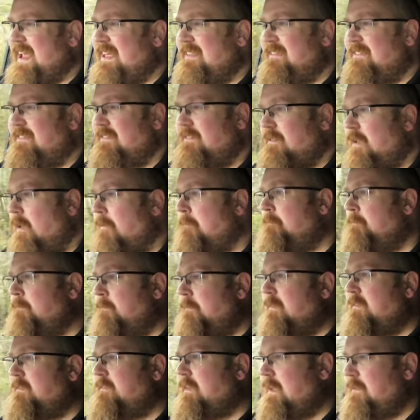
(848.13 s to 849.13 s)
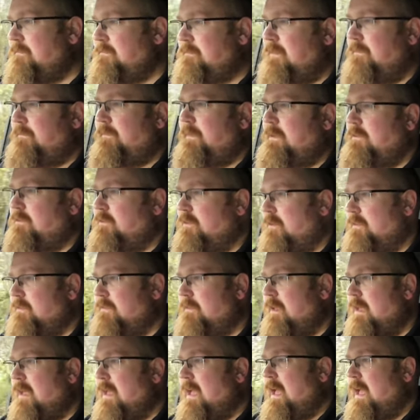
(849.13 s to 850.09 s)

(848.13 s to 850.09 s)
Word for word: in some safety features,